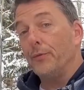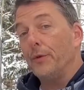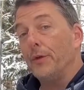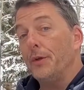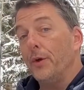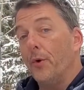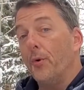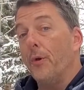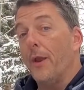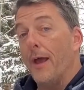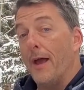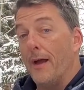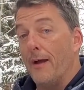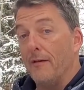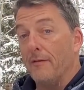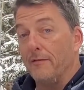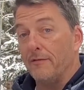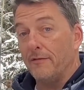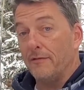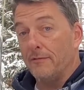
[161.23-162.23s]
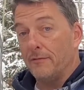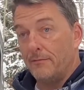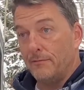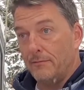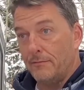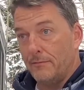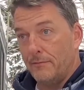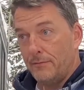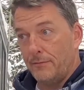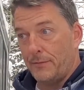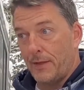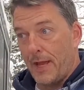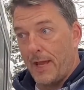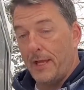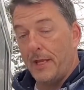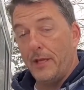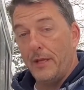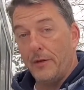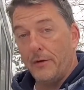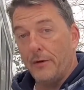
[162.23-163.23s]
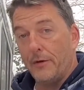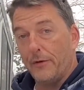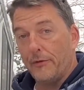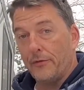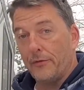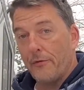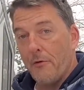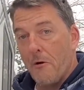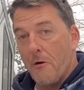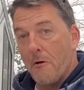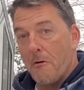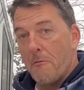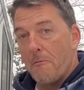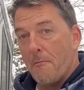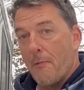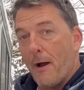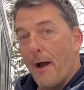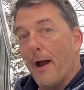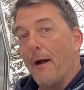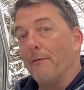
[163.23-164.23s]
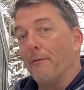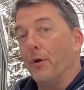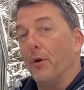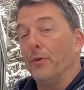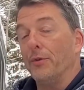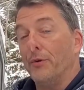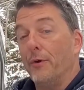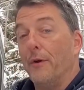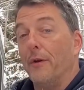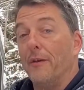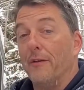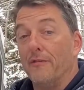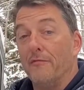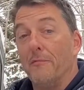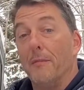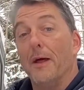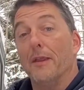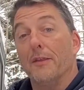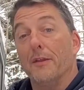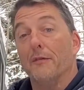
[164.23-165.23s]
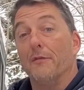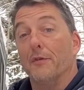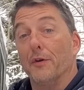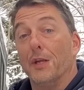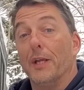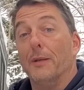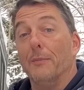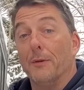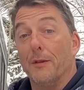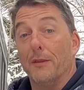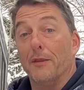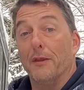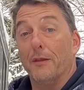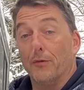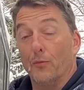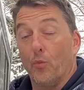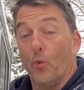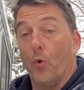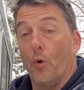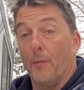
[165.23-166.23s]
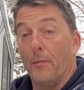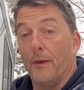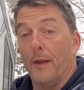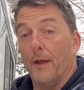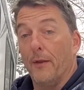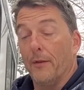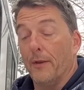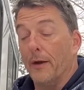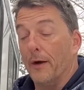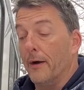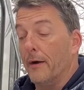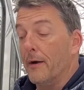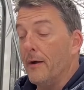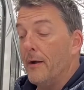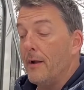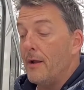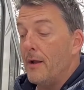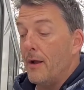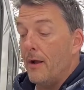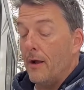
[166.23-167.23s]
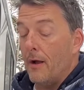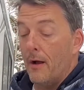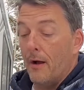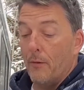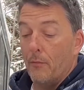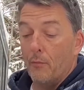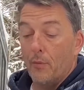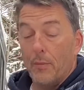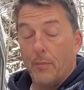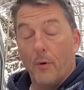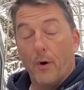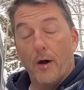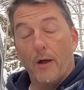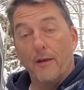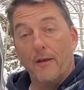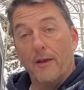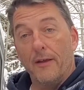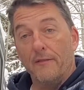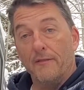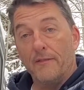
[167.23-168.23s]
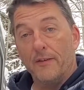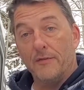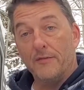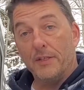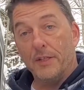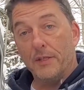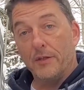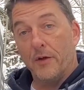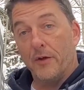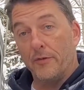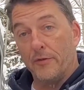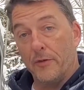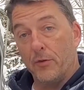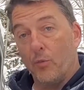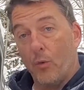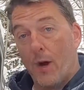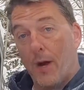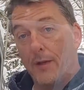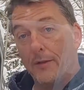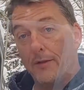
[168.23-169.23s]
don't have tank heaters, I have an alternative method for keeping things warm down there. We bought a 1500 watt